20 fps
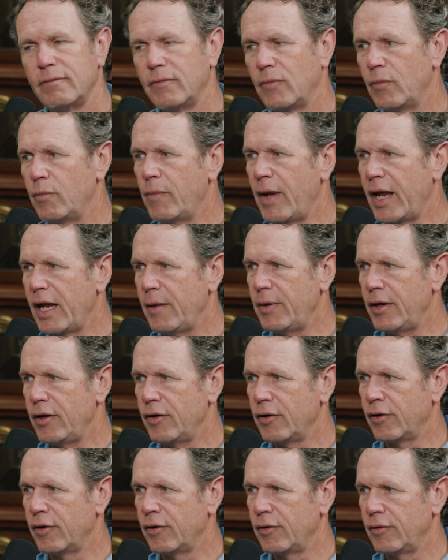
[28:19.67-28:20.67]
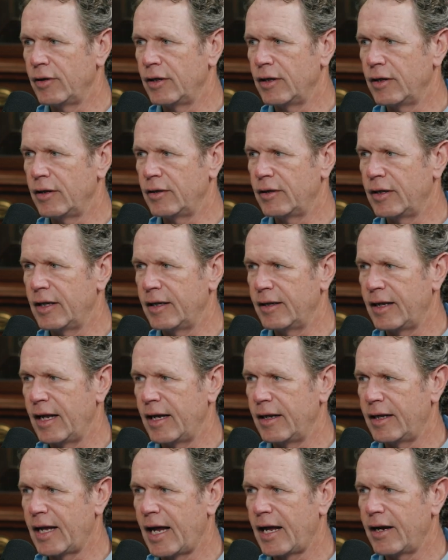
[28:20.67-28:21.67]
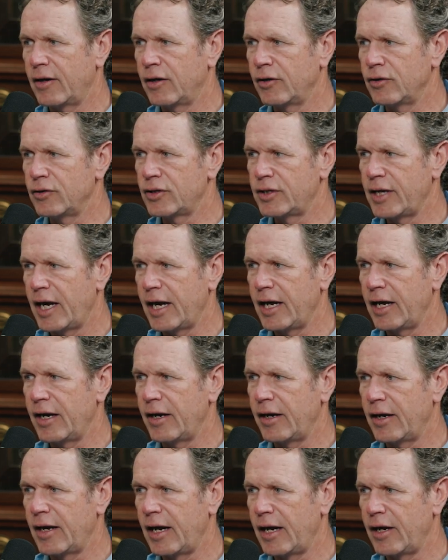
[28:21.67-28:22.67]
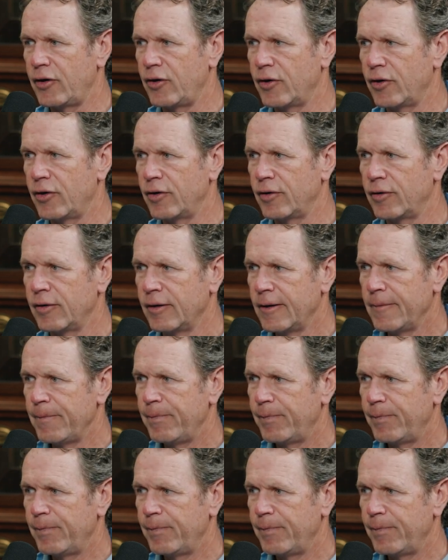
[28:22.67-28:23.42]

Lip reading: maybe your that understanding and your